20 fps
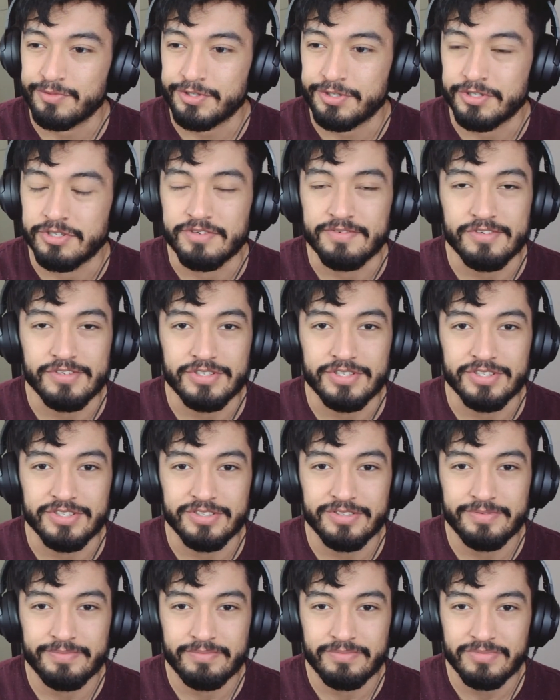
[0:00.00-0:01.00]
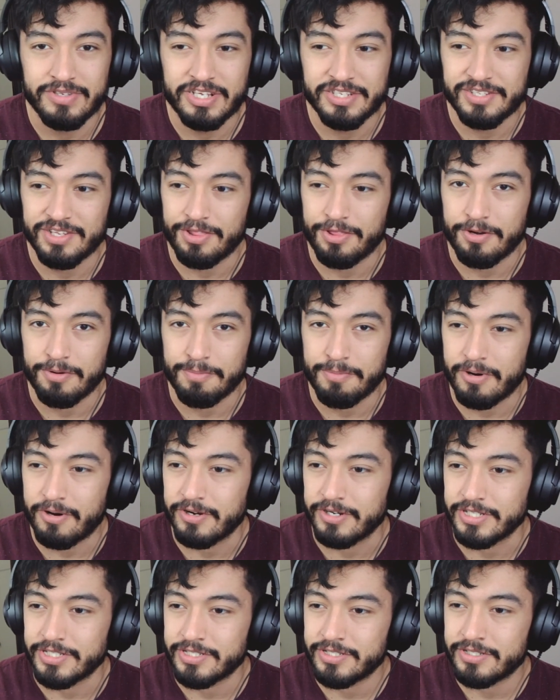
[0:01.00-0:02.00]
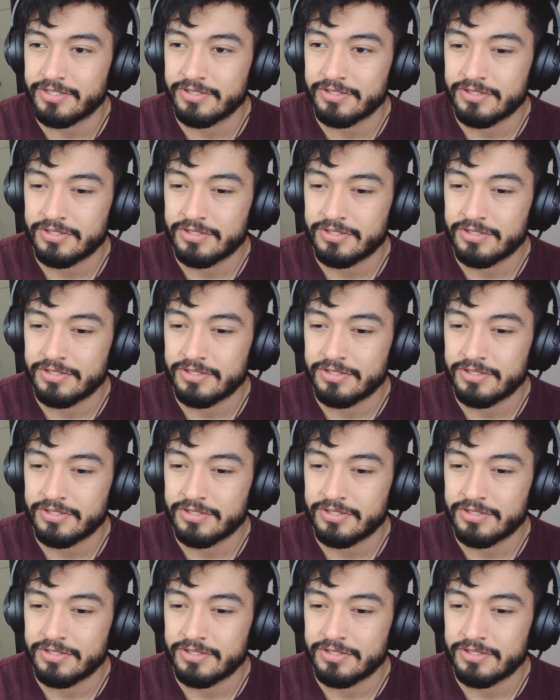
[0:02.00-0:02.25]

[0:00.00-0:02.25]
universes. Lots of third parties.